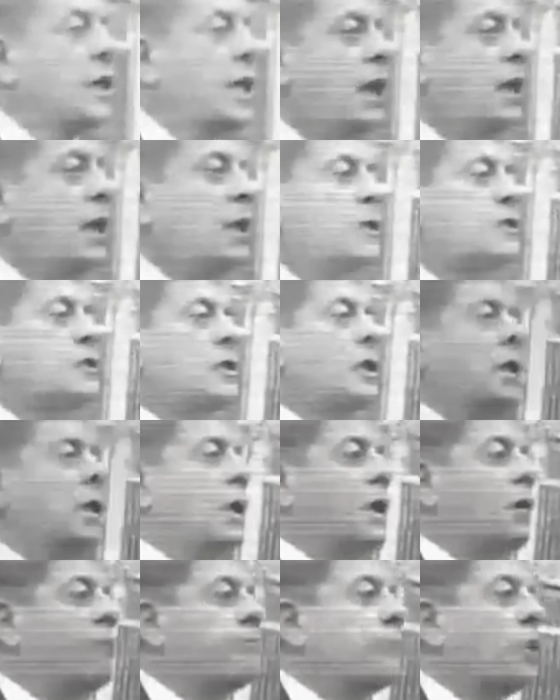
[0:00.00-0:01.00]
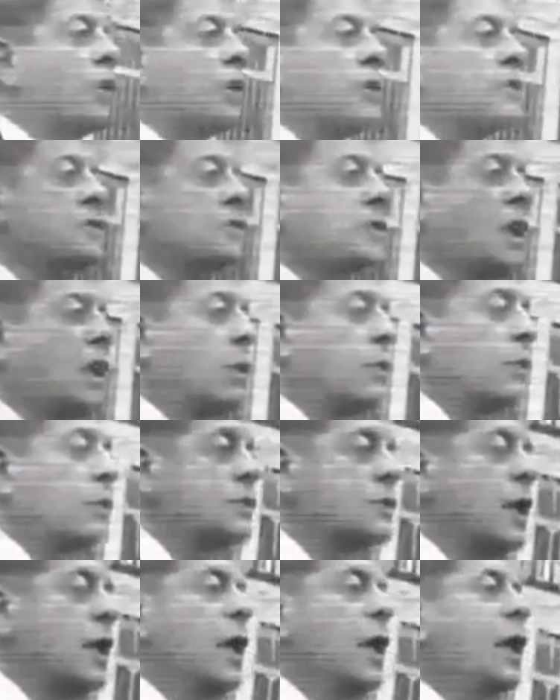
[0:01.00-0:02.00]
the candidacy of Bernie
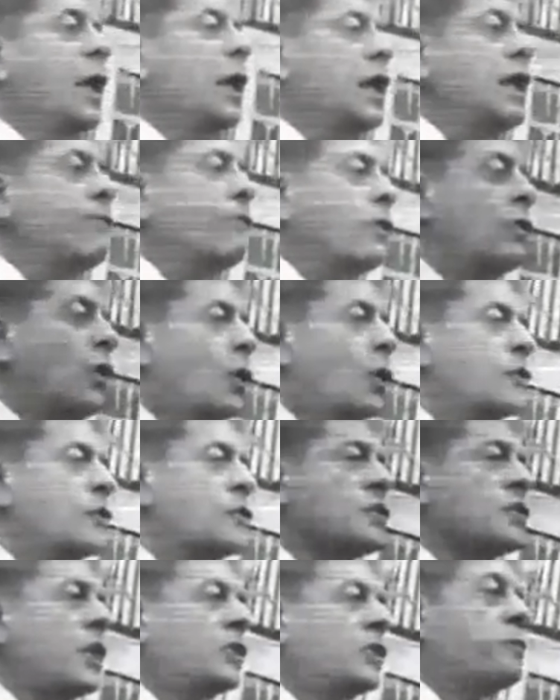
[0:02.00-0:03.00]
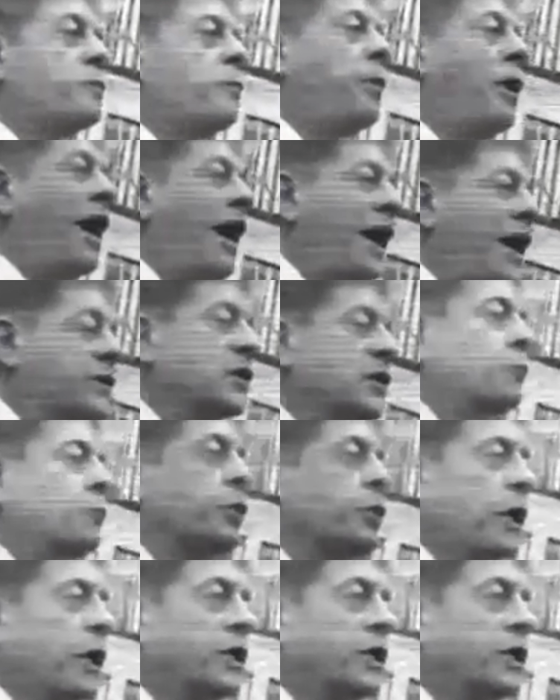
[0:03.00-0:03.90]
Sanders, even though such bias and